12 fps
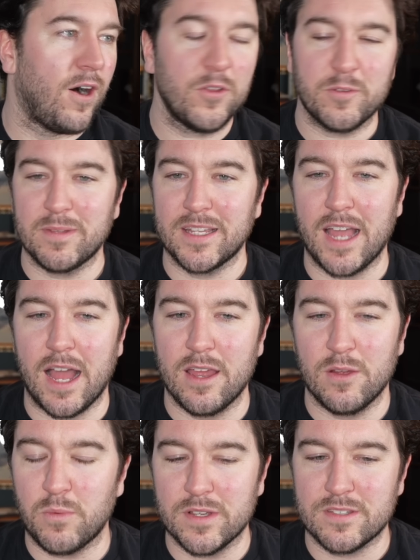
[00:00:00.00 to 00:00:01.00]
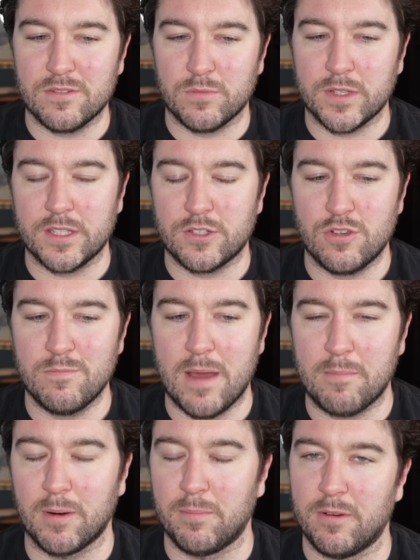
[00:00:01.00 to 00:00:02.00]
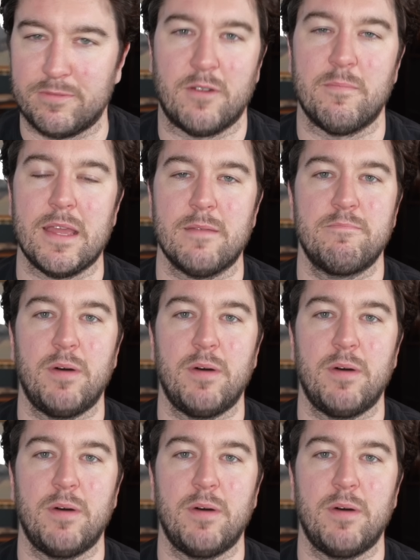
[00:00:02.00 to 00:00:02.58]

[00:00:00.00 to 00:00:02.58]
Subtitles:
ultimately it wasn't really too memorable for me.